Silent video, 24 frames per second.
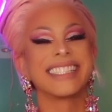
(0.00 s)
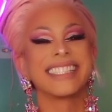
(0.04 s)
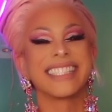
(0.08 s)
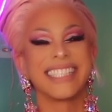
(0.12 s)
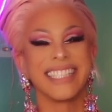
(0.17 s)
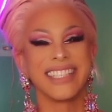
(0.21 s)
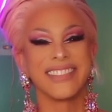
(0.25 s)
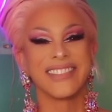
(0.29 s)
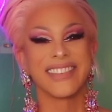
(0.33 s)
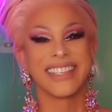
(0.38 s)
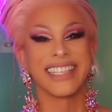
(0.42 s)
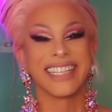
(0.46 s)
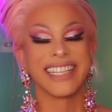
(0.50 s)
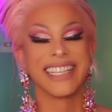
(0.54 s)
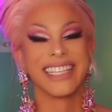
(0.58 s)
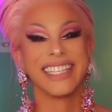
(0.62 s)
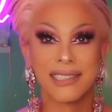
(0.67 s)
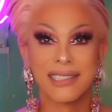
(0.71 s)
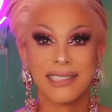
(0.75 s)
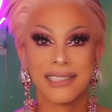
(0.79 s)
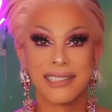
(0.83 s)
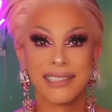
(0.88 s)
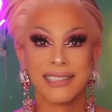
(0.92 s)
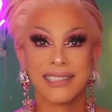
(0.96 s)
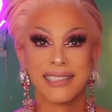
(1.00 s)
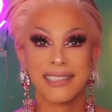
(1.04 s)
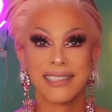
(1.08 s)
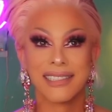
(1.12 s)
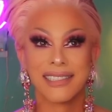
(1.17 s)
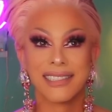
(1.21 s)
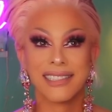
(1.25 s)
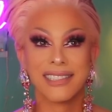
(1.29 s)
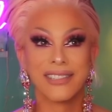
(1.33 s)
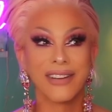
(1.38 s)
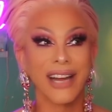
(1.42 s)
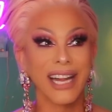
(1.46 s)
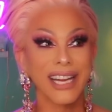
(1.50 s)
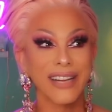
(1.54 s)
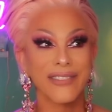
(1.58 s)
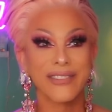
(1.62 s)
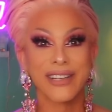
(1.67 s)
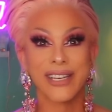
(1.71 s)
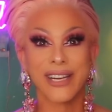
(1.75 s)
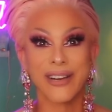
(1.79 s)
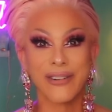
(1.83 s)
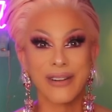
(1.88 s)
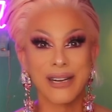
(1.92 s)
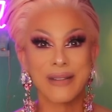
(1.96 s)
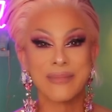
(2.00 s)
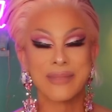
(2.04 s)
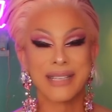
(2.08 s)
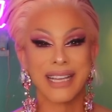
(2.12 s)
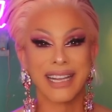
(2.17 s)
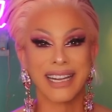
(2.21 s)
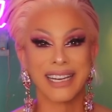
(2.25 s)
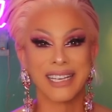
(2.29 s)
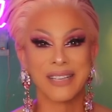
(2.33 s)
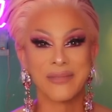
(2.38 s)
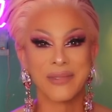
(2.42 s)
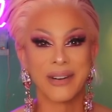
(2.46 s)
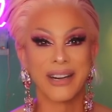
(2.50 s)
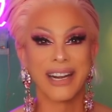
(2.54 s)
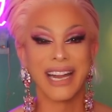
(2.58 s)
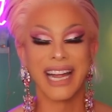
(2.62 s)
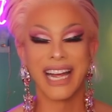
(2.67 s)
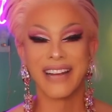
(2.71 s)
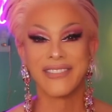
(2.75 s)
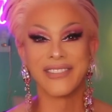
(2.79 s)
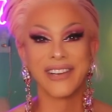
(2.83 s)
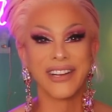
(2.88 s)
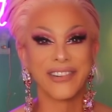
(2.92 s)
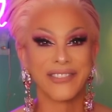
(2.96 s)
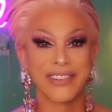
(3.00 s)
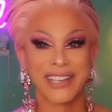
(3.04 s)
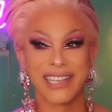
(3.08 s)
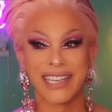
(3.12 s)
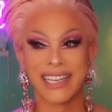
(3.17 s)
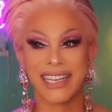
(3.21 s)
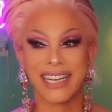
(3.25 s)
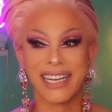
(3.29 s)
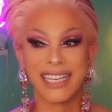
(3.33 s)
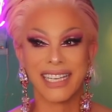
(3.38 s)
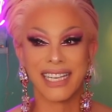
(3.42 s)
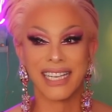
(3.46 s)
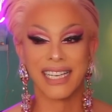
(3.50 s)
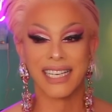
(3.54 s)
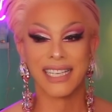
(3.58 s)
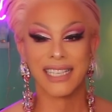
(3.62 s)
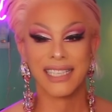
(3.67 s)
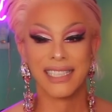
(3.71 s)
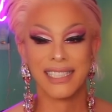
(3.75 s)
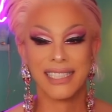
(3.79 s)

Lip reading: Stupid. Do I even know what I'm saying anymore? I have no fucking idea.